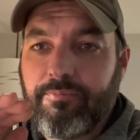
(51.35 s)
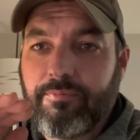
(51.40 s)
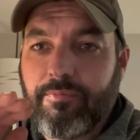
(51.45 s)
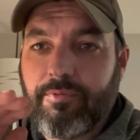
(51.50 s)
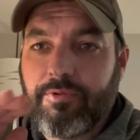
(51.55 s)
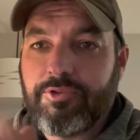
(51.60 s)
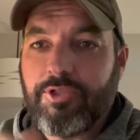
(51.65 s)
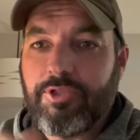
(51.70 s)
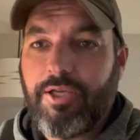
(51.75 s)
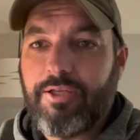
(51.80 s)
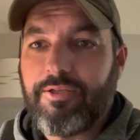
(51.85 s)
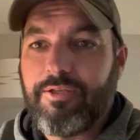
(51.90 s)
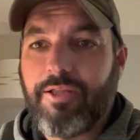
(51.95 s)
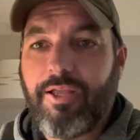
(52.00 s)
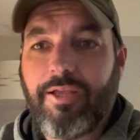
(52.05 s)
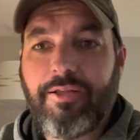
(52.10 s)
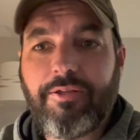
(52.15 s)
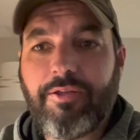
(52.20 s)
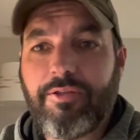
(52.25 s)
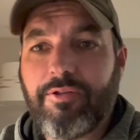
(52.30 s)
Chad and
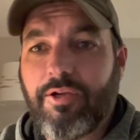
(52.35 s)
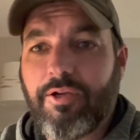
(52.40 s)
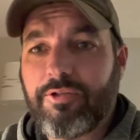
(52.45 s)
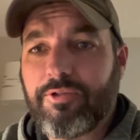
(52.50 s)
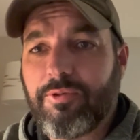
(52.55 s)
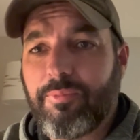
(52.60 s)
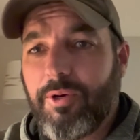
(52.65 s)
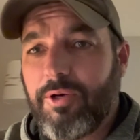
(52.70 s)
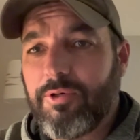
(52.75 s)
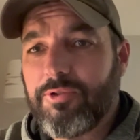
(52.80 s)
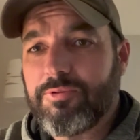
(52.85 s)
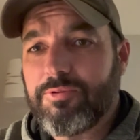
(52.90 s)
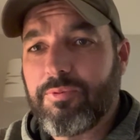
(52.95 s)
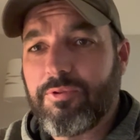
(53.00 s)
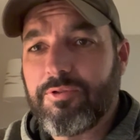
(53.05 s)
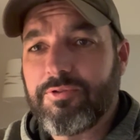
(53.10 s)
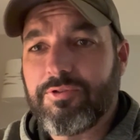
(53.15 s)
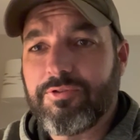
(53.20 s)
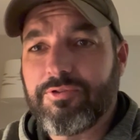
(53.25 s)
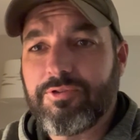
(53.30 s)
Andy at Dr
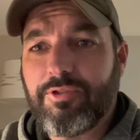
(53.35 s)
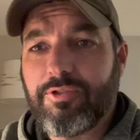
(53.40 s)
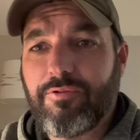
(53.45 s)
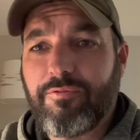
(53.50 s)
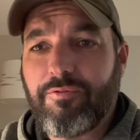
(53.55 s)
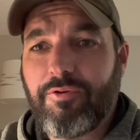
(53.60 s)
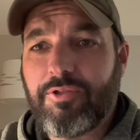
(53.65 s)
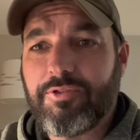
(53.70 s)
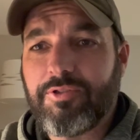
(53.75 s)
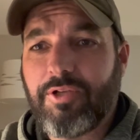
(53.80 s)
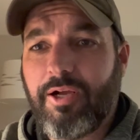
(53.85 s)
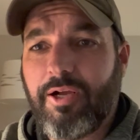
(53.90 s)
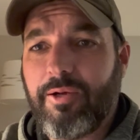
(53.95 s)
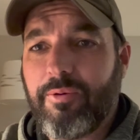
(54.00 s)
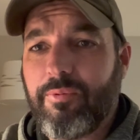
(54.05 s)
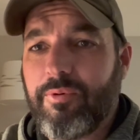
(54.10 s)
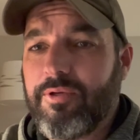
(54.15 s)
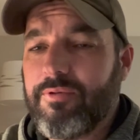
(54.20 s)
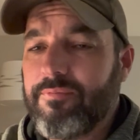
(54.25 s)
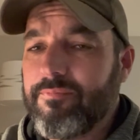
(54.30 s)
Powersports in Cedar Falls,
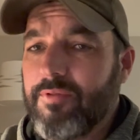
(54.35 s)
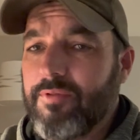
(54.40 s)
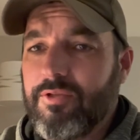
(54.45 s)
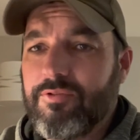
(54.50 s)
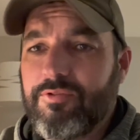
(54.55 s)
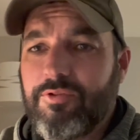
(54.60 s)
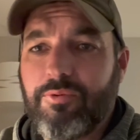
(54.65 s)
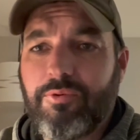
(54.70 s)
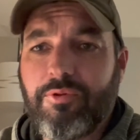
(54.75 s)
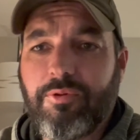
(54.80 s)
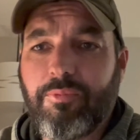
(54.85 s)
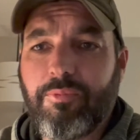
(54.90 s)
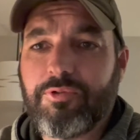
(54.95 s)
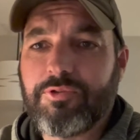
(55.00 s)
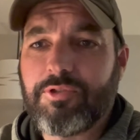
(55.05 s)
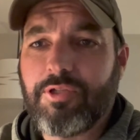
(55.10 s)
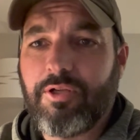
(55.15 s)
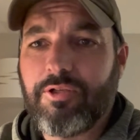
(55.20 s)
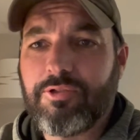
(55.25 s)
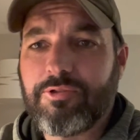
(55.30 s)
Iowa, 2 of the
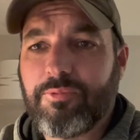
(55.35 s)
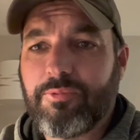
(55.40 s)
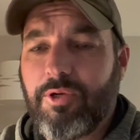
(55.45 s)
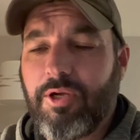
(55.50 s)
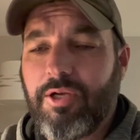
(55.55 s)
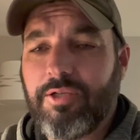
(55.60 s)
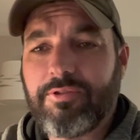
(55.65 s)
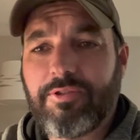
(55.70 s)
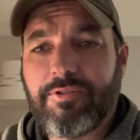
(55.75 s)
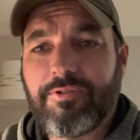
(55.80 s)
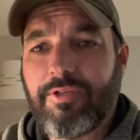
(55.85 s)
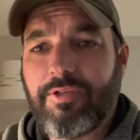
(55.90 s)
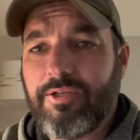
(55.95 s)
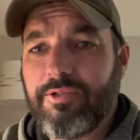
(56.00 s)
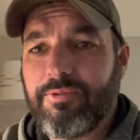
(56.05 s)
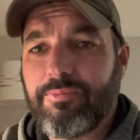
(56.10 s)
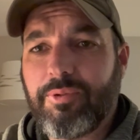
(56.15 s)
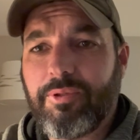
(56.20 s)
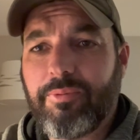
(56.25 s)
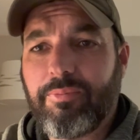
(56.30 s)
most knowledgeable Honda
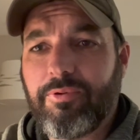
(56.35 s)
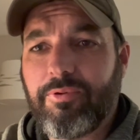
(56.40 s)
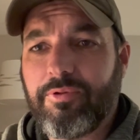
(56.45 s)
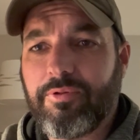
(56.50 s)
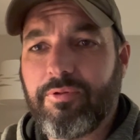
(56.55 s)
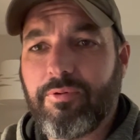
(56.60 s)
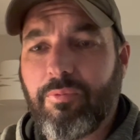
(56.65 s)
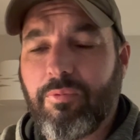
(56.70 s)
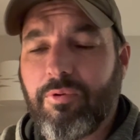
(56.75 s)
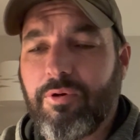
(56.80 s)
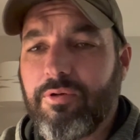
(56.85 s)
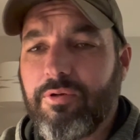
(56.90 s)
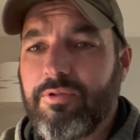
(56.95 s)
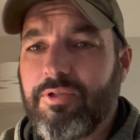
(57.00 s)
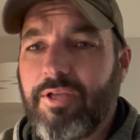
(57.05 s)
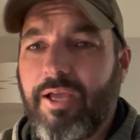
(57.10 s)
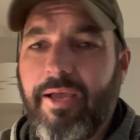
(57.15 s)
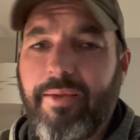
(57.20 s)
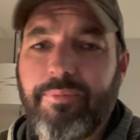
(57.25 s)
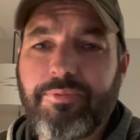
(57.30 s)
Talon people in the world.
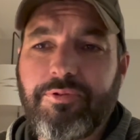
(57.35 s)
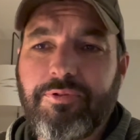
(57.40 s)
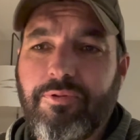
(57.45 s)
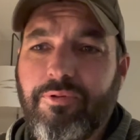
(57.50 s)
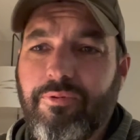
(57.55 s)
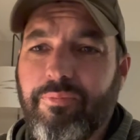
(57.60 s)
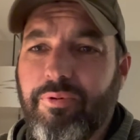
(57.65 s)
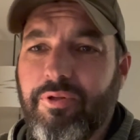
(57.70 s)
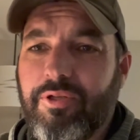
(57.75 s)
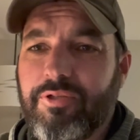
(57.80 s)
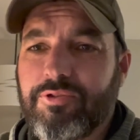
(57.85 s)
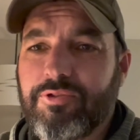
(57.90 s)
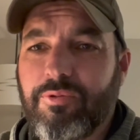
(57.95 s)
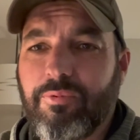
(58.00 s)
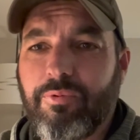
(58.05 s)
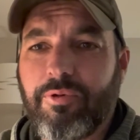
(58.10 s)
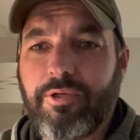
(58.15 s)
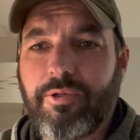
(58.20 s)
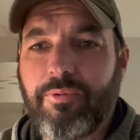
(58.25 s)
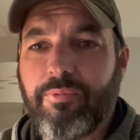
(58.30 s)
Absolute pleasure
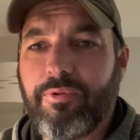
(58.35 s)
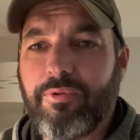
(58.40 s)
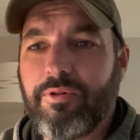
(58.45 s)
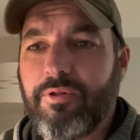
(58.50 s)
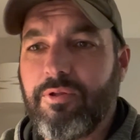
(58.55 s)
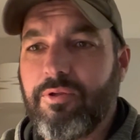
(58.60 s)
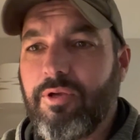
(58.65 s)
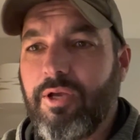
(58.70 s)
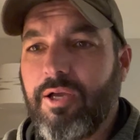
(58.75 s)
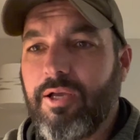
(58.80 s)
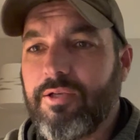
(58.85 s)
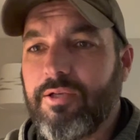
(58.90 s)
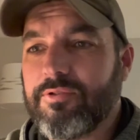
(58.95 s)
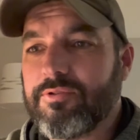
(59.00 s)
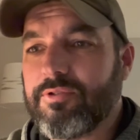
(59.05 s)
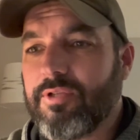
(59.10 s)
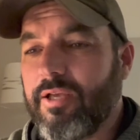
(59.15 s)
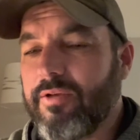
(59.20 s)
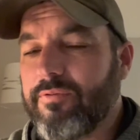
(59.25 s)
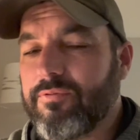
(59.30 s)
working with you
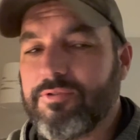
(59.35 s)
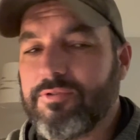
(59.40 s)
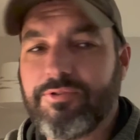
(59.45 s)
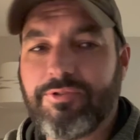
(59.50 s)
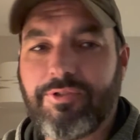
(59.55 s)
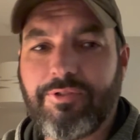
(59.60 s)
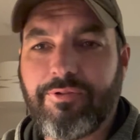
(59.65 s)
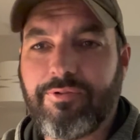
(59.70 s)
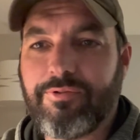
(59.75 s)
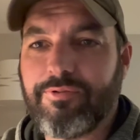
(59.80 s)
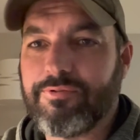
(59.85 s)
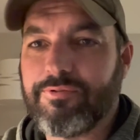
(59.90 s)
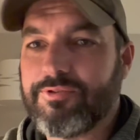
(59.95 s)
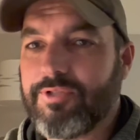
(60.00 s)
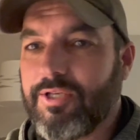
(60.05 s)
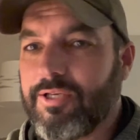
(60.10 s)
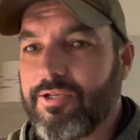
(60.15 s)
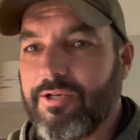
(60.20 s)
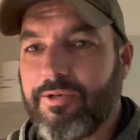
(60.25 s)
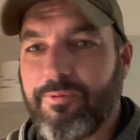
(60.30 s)
guys. Every single
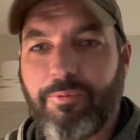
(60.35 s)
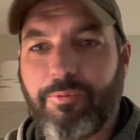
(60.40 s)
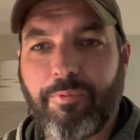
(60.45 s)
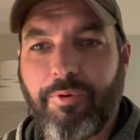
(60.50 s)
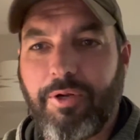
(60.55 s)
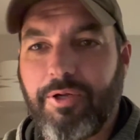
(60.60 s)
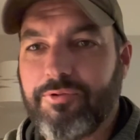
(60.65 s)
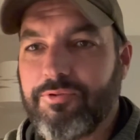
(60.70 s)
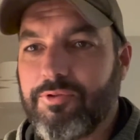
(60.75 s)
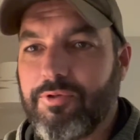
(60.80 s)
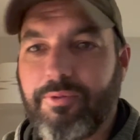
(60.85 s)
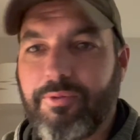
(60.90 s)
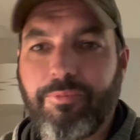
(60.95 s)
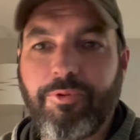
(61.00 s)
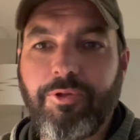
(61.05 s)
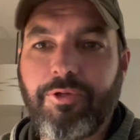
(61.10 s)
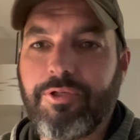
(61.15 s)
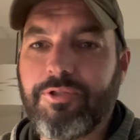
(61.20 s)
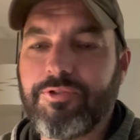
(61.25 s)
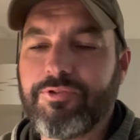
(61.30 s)
second I'm around you, I'm
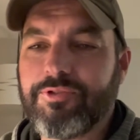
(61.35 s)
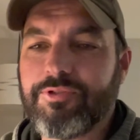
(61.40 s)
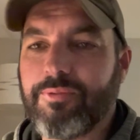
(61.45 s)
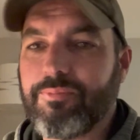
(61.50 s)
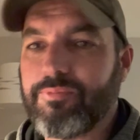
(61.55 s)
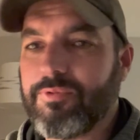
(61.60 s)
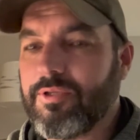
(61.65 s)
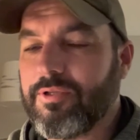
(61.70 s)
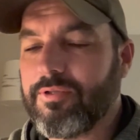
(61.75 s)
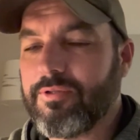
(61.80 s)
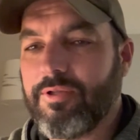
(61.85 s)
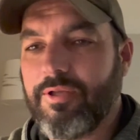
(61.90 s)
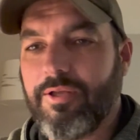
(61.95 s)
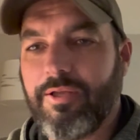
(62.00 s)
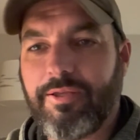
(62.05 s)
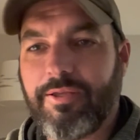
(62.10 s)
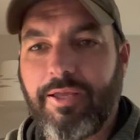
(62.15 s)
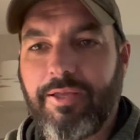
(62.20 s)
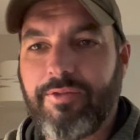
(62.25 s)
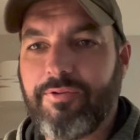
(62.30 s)
learning something.
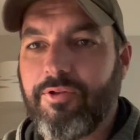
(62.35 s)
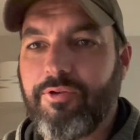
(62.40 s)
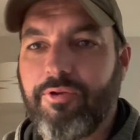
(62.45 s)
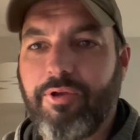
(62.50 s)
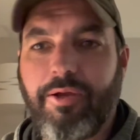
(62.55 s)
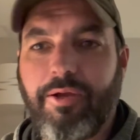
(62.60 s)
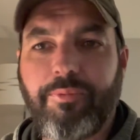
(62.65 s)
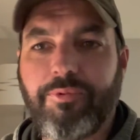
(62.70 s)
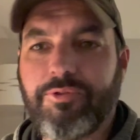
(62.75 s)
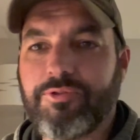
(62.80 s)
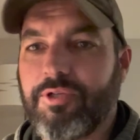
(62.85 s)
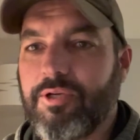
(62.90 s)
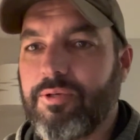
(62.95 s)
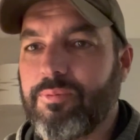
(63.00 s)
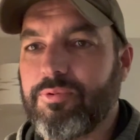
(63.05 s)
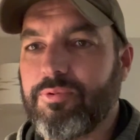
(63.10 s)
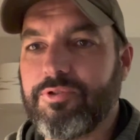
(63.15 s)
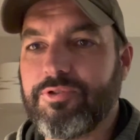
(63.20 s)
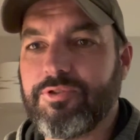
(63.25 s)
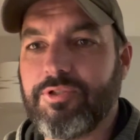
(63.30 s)
Can't tell you how much I
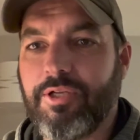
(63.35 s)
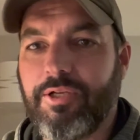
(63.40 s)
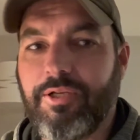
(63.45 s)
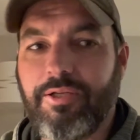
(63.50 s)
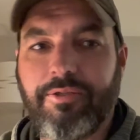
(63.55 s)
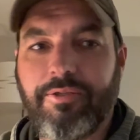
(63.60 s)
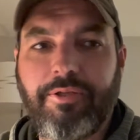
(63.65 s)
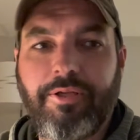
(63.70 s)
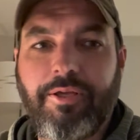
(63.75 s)
appreciate it.